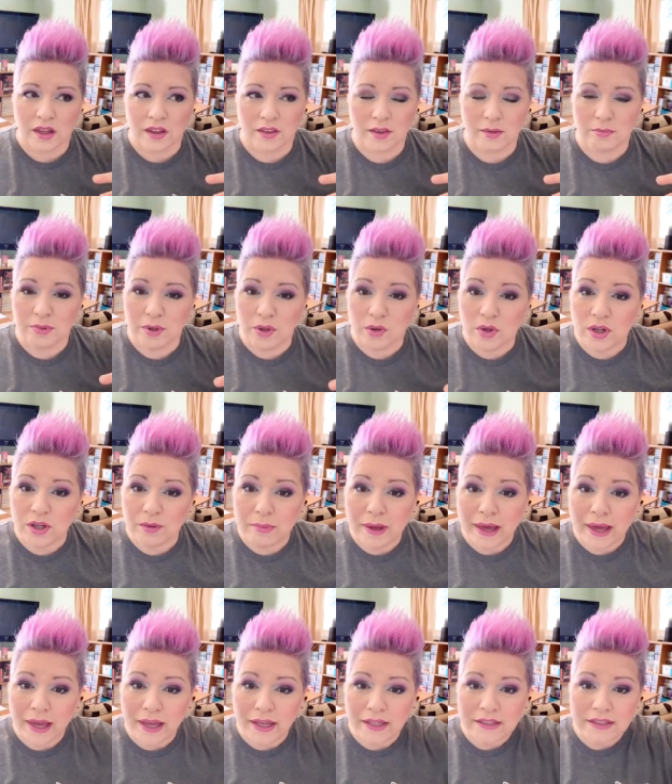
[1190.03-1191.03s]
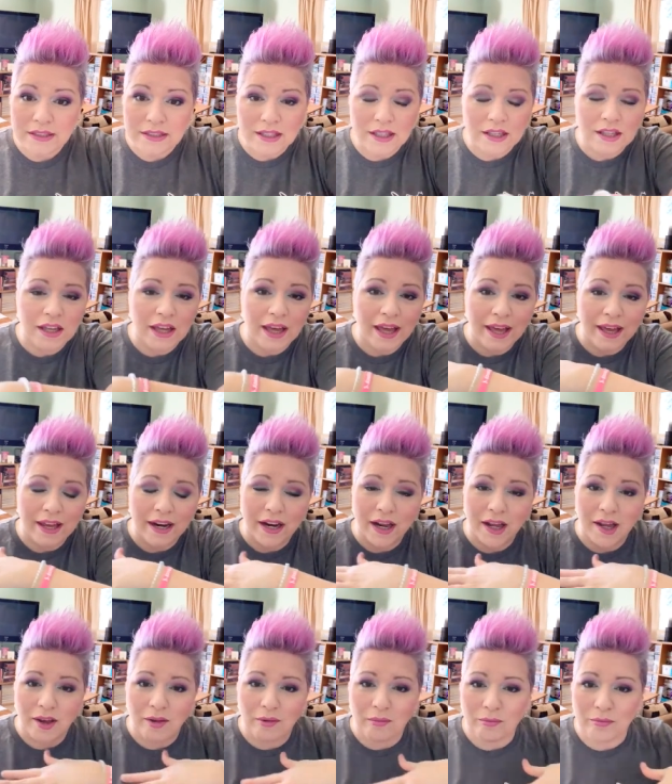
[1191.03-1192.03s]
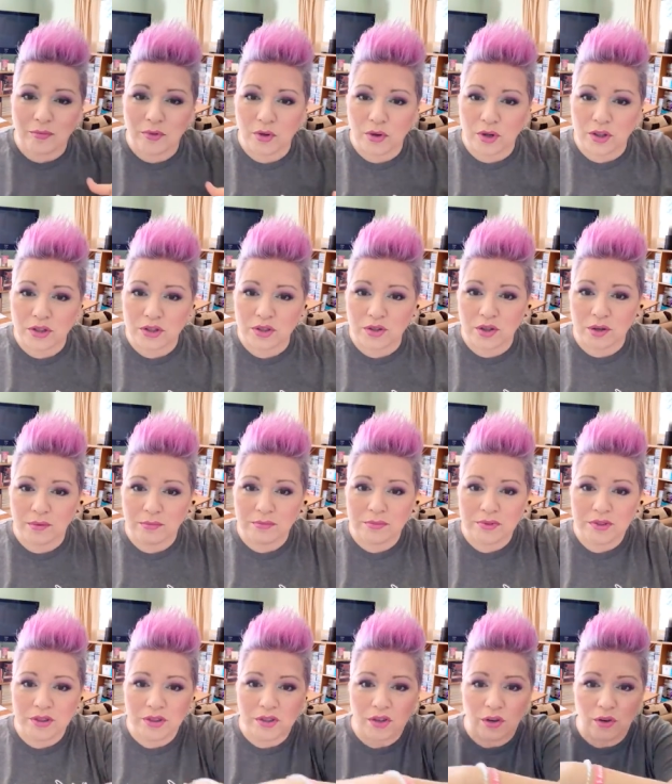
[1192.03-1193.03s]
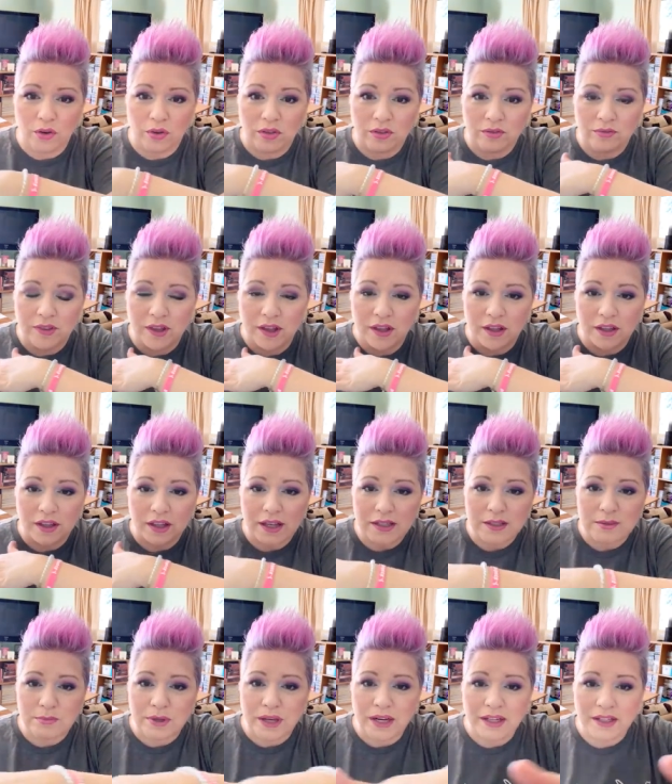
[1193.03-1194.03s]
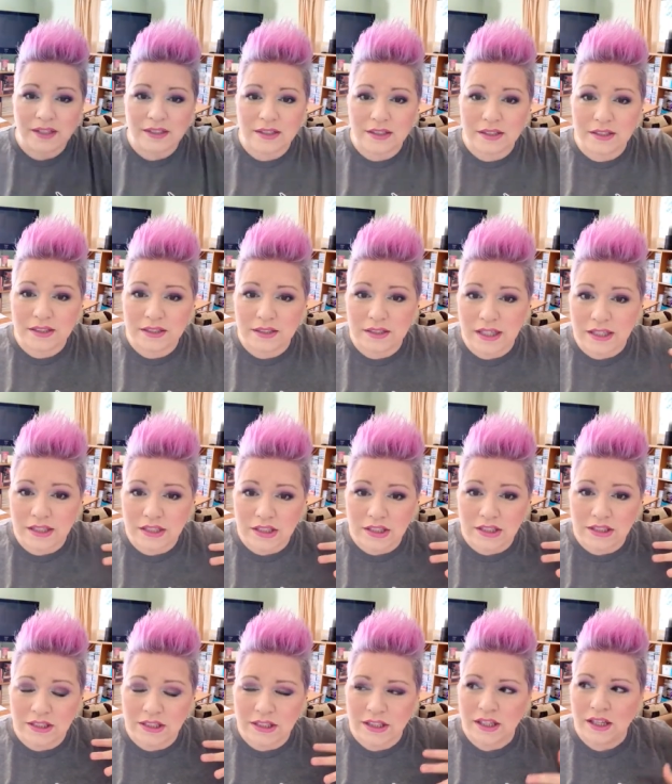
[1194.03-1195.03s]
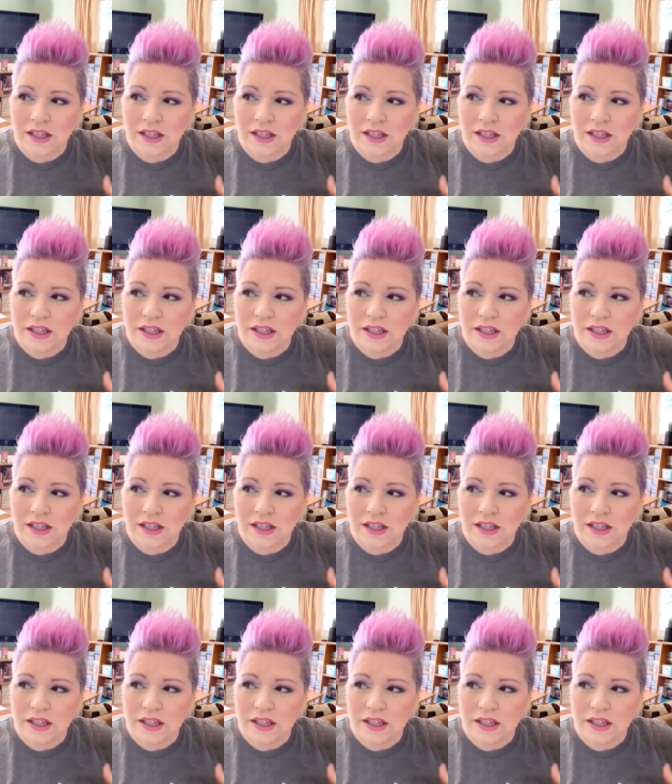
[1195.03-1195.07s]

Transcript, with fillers: the beauty bays at um, Nordstrom's, you know, the cosmetic section.